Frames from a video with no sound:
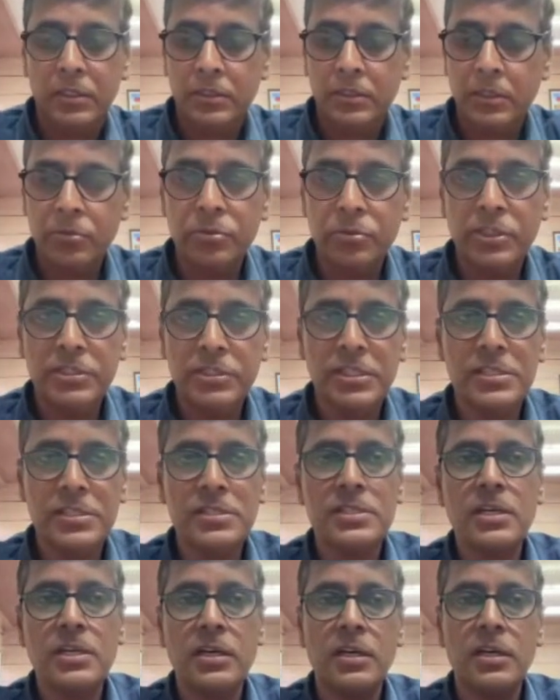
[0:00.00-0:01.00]
Now this
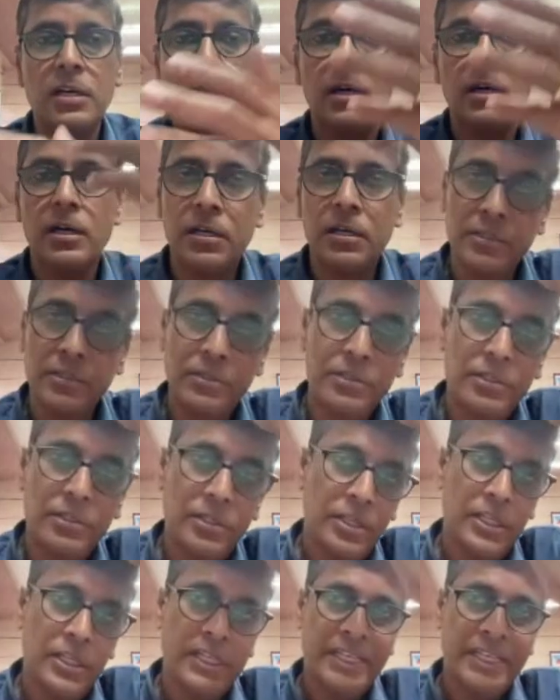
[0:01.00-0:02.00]
is the
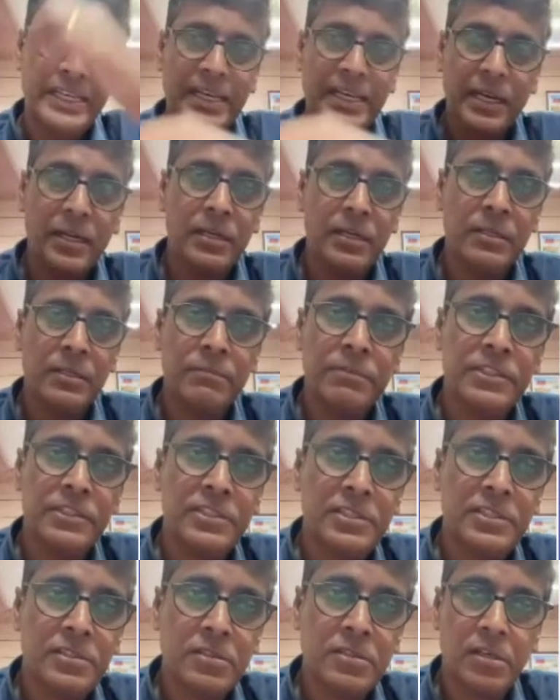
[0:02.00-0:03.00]
Gagan, which
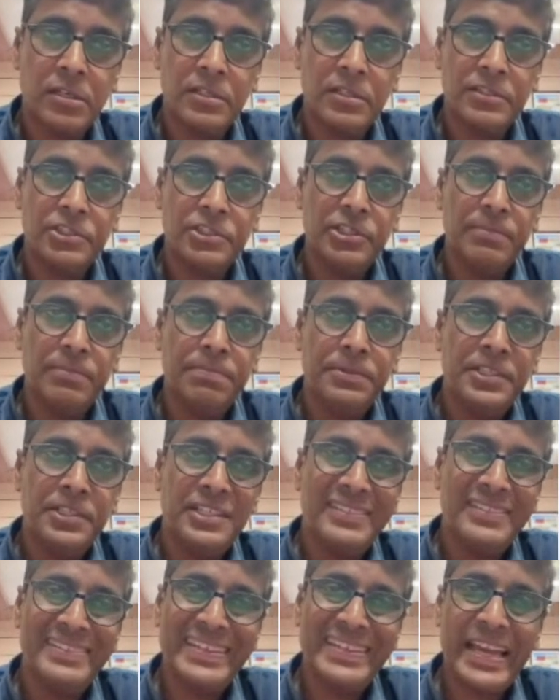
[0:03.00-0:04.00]
is called
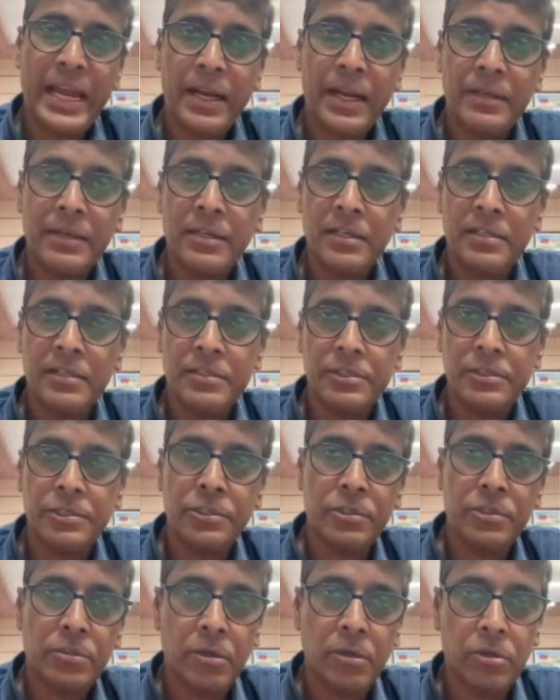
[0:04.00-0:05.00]
GPS added
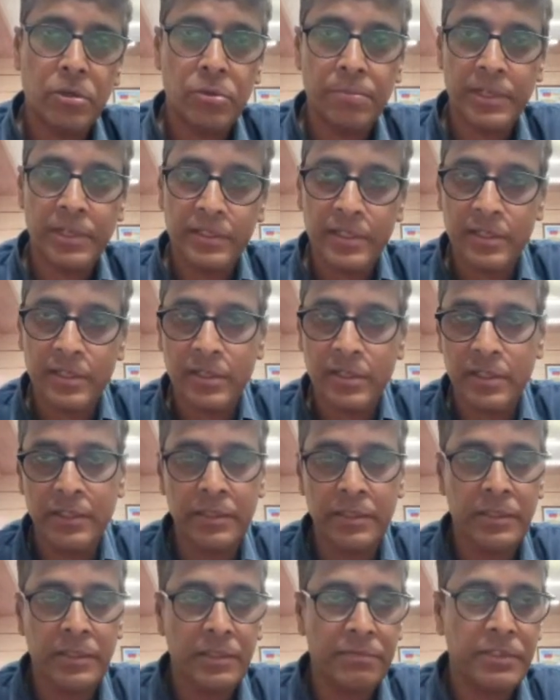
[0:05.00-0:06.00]
geo augmented
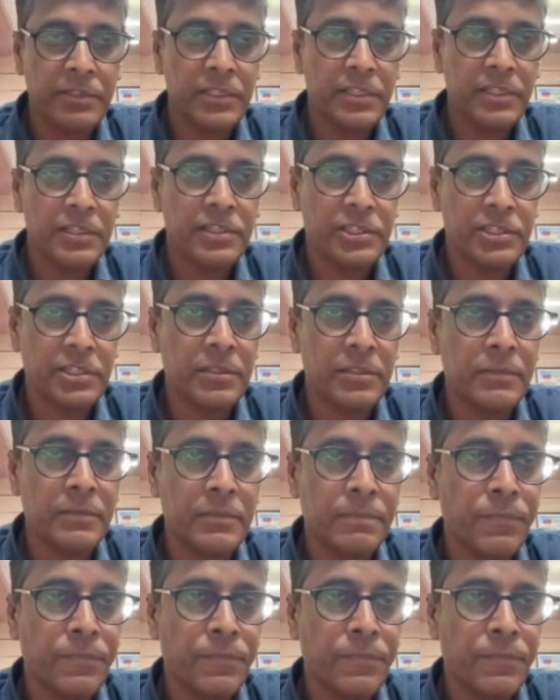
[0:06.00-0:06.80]
navigation.